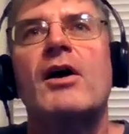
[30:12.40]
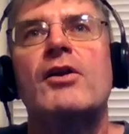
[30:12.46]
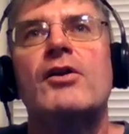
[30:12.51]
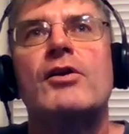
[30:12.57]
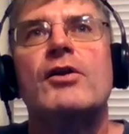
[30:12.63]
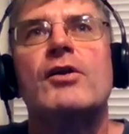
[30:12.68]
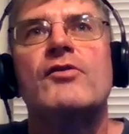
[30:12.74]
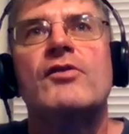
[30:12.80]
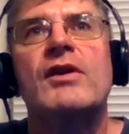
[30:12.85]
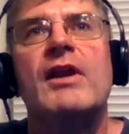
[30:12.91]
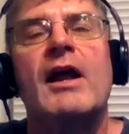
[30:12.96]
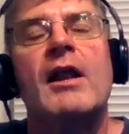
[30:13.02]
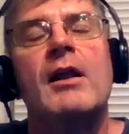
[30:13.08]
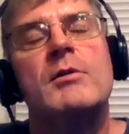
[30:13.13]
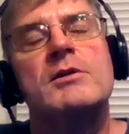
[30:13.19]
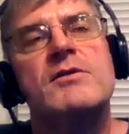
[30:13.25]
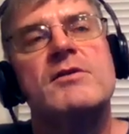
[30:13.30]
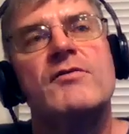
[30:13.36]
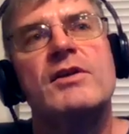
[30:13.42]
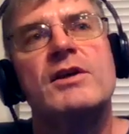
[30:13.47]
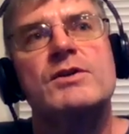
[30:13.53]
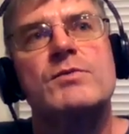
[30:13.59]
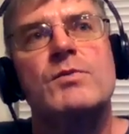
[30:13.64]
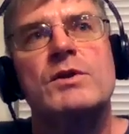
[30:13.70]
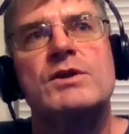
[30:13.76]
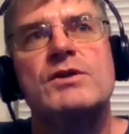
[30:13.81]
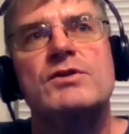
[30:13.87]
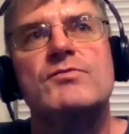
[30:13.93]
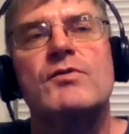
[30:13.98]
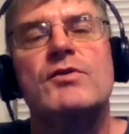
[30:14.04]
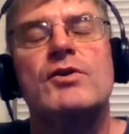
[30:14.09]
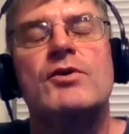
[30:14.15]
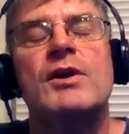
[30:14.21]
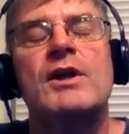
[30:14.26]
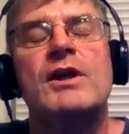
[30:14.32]
you can see elements of this, which is
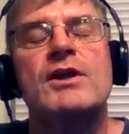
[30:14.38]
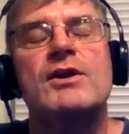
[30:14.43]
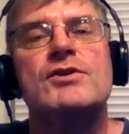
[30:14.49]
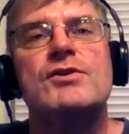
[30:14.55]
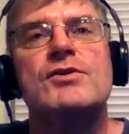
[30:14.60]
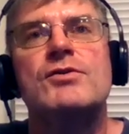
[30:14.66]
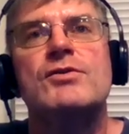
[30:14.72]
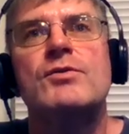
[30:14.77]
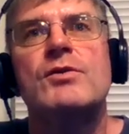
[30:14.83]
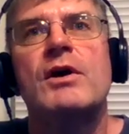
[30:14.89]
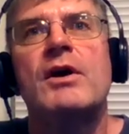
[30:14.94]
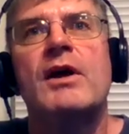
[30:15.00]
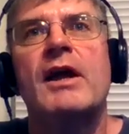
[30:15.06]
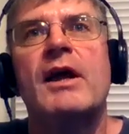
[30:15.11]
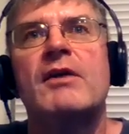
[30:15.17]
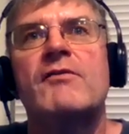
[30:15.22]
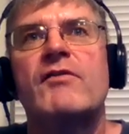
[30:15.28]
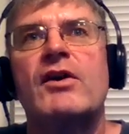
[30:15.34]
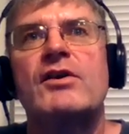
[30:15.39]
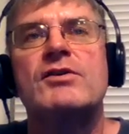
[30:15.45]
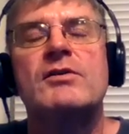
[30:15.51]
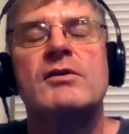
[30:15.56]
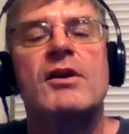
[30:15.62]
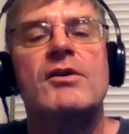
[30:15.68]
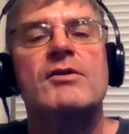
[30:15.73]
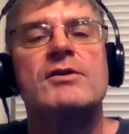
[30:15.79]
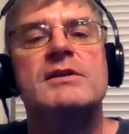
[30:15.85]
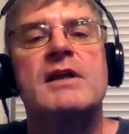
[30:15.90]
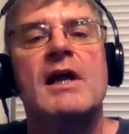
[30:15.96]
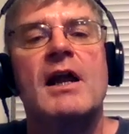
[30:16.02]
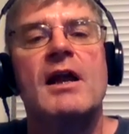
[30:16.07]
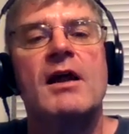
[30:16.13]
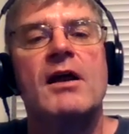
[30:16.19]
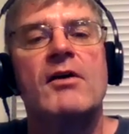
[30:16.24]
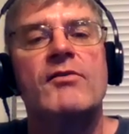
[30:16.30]
returning to a conventional
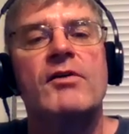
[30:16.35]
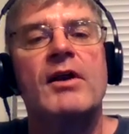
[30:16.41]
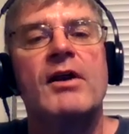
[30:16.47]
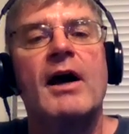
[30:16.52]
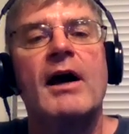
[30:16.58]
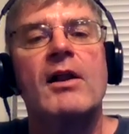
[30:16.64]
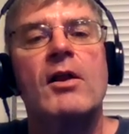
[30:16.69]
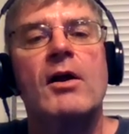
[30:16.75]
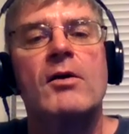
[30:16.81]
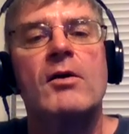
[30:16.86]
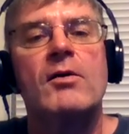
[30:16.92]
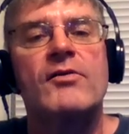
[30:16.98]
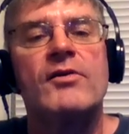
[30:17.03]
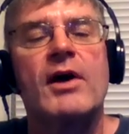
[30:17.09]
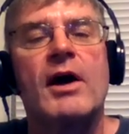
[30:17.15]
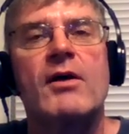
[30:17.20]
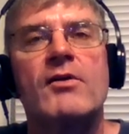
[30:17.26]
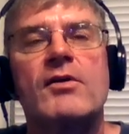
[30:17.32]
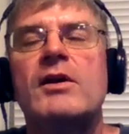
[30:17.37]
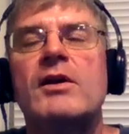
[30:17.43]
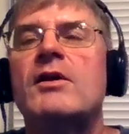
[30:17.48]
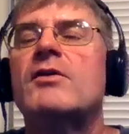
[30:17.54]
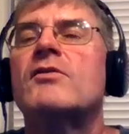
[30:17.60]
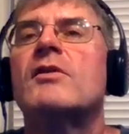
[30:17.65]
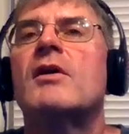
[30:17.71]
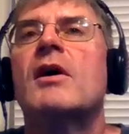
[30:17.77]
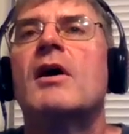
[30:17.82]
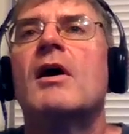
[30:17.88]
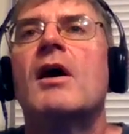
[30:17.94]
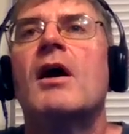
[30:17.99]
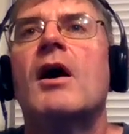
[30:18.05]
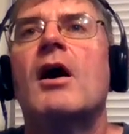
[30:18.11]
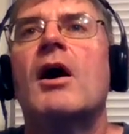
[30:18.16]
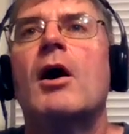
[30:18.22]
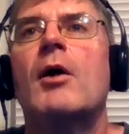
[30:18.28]
understanding of the dialogue or of Socrates,
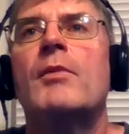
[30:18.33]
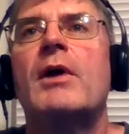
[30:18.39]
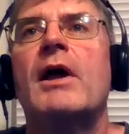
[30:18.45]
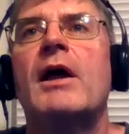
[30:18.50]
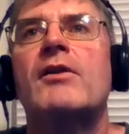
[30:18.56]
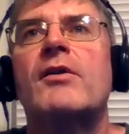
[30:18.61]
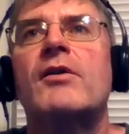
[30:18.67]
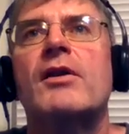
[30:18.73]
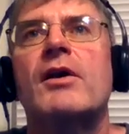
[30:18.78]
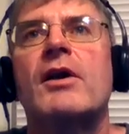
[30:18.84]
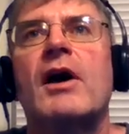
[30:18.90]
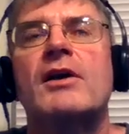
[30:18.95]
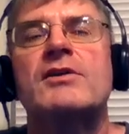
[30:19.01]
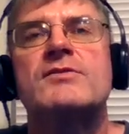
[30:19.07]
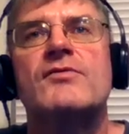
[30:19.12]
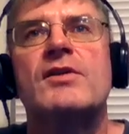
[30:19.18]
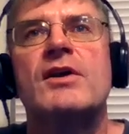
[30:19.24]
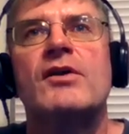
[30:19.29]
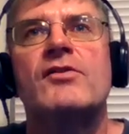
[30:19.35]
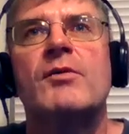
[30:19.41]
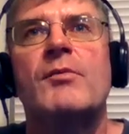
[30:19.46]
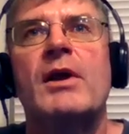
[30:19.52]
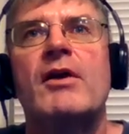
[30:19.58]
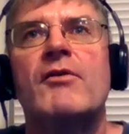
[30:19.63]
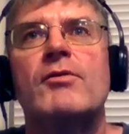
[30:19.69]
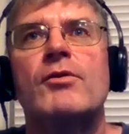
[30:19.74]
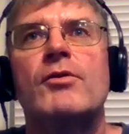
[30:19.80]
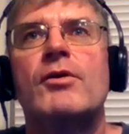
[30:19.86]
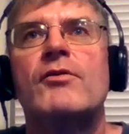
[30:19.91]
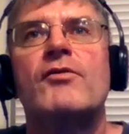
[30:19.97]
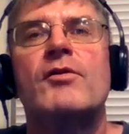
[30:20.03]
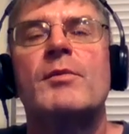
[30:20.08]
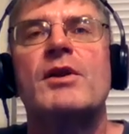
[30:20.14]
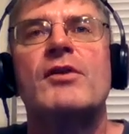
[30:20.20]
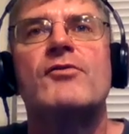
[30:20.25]
and the kinds of things it may have
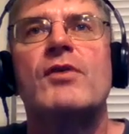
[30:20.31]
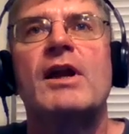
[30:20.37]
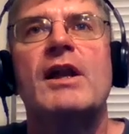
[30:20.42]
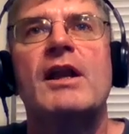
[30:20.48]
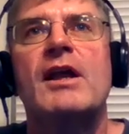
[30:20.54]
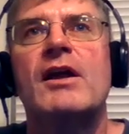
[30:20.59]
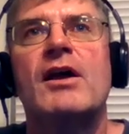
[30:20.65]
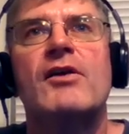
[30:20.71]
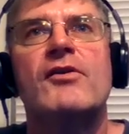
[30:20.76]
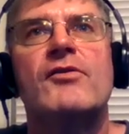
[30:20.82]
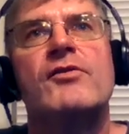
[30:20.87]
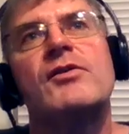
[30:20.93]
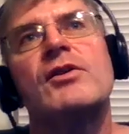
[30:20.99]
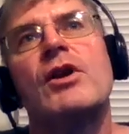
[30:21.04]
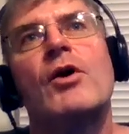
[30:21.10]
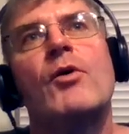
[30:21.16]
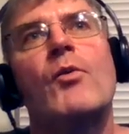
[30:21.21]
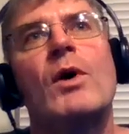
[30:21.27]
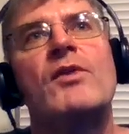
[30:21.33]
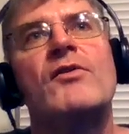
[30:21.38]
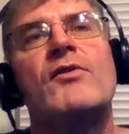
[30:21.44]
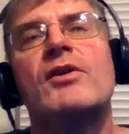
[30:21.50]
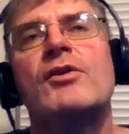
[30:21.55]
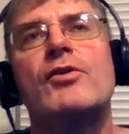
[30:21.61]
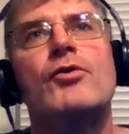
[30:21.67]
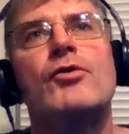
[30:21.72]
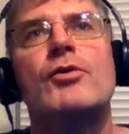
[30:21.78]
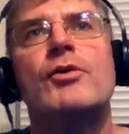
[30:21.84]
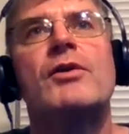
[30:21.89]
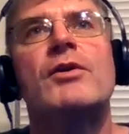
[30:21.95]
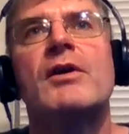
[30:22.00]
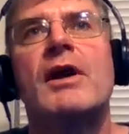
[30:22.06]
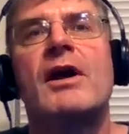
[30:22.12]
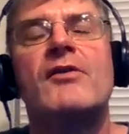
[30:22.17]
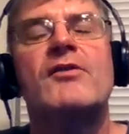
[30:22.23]
learned from its training as, what's in
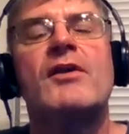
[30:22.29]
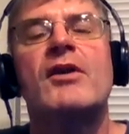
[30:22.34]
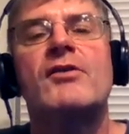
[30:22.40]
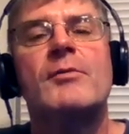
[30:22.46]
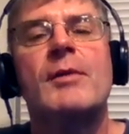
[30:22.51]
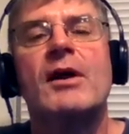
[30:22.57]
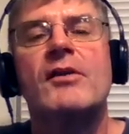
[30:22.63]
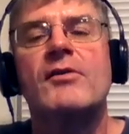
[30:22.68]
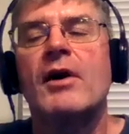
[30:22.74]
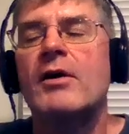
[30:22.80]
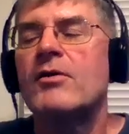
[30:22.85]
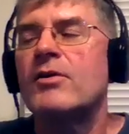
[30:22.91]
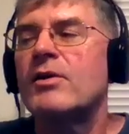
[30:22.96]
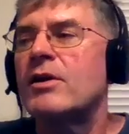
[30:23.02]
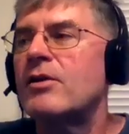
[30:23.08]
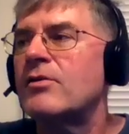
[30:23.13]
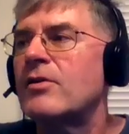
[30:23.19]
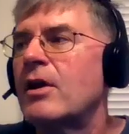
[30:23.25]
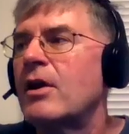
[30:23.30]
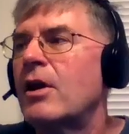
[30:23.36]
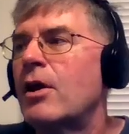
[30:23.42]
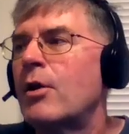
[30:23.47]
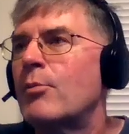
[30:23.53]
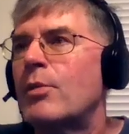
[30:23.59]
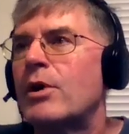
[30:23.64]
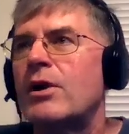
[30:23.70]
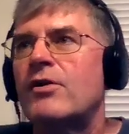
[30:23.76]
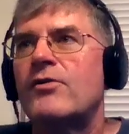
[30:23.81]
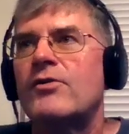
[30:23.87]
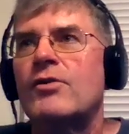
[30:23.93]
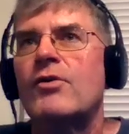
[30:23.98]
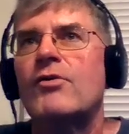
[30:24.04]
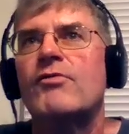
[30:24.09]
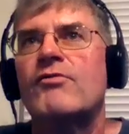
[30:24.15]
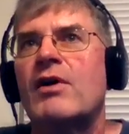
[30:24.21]
good essays about Socrates, but it
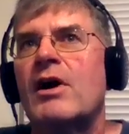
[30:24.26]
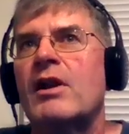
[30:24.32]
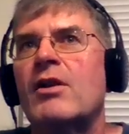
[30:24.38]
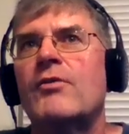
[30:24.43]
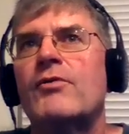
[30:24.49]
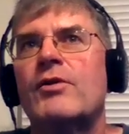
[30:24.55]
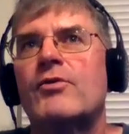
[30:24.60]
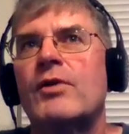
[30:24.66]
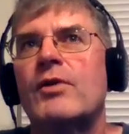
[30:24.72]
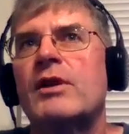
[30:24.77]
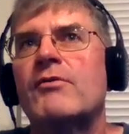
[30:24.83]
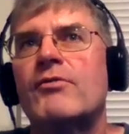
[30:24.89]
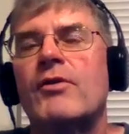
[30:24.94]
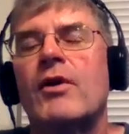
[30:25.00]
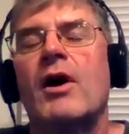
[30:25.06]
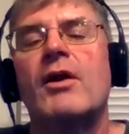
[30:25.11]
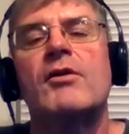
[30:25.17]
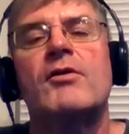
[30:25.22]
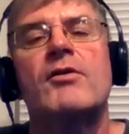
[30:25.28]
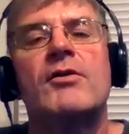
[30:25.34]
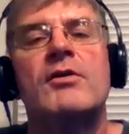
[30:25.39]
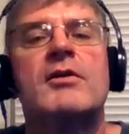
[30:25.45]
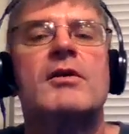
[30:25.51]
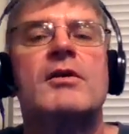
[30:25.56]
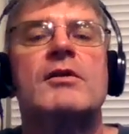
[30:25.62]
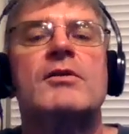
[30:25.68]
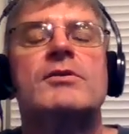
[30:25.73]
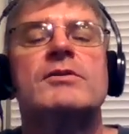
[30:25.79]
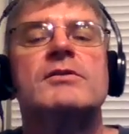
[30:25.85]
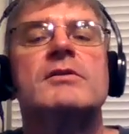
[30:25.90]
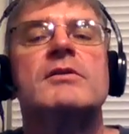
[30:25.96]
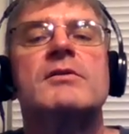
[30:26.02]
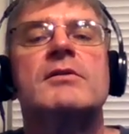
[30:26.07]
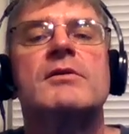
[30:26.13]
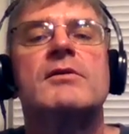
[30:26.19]
still followed the train of thought to the
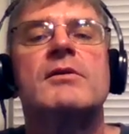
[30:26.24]
conclusion.